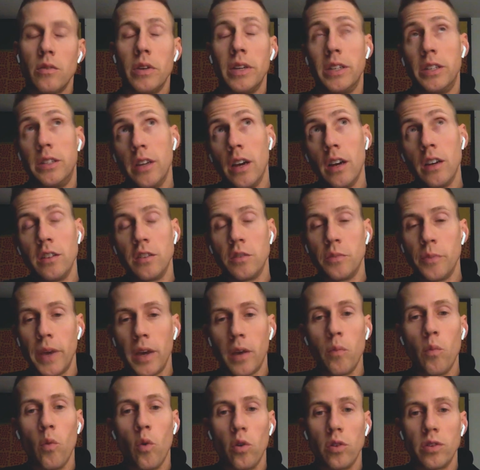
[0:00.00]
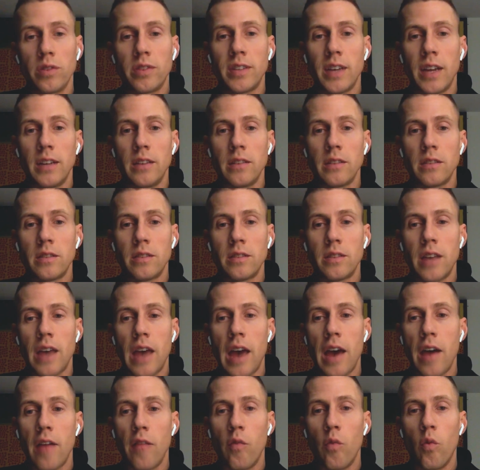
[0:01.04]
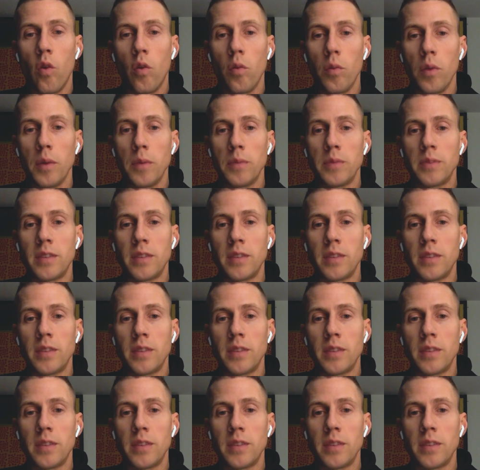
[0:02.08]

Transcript: It does make more sense to have warm-up